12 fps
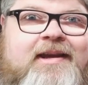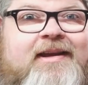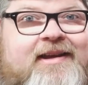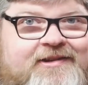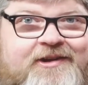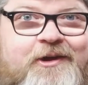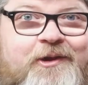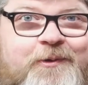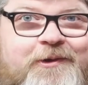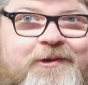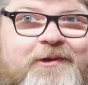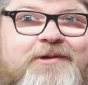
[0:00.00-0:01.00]
That's another
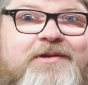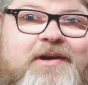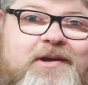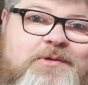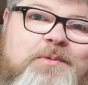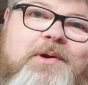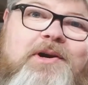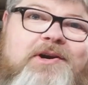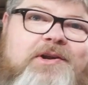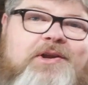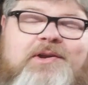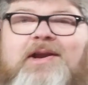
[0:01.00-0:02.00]
one of those things where
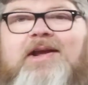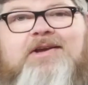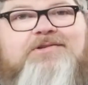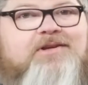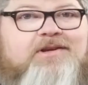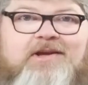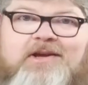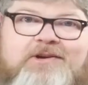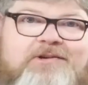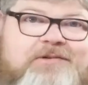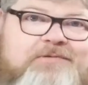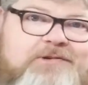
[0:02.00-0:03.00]
you can ask
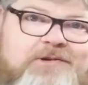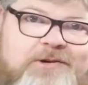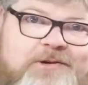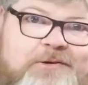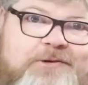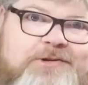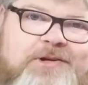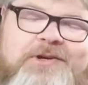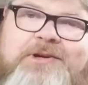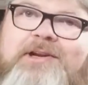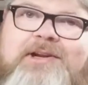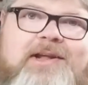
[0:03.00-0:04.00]
100 different turners and
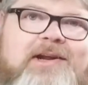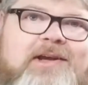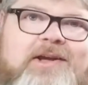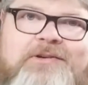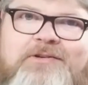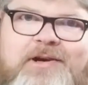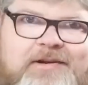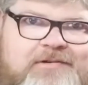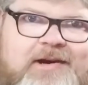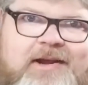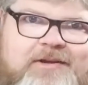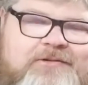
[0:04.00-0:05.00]
you're going to get 100
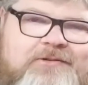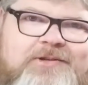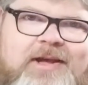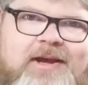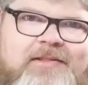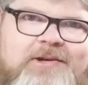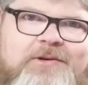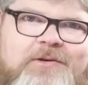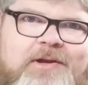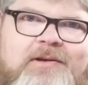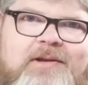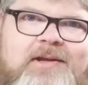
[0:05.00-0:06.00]
different answers to how they do
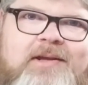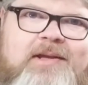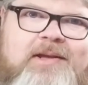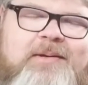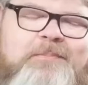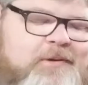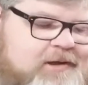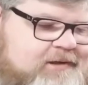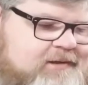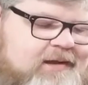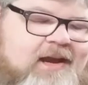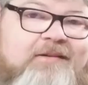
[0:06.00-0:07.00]
it.
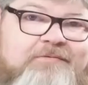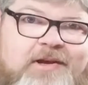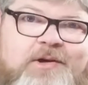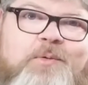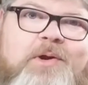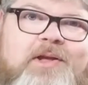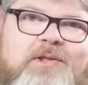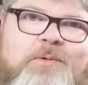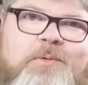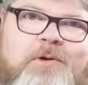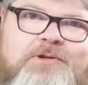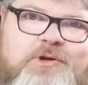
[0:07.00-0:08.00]
But I found a way that
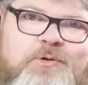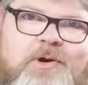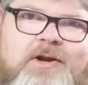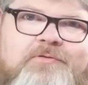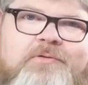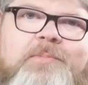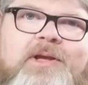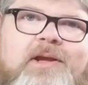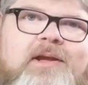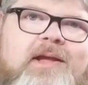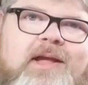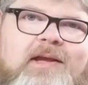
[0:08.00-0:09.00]
works great for
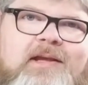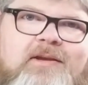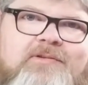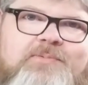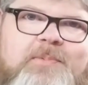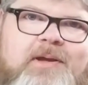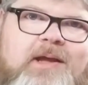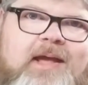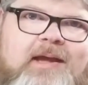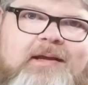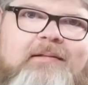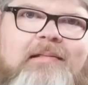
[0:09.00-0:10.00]
me and gives me
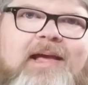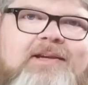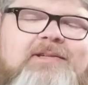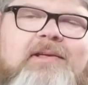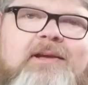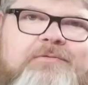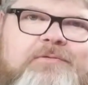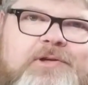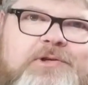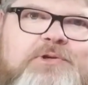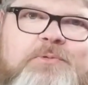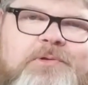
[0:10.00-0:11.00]
a glass-like
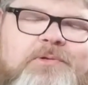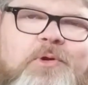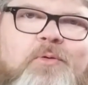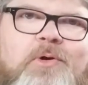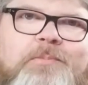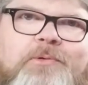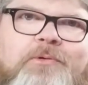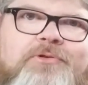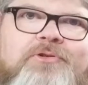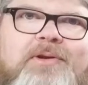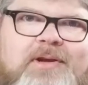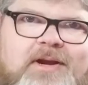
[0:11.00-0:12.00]
finish with no
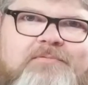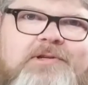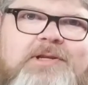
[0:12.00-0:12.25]
ripples every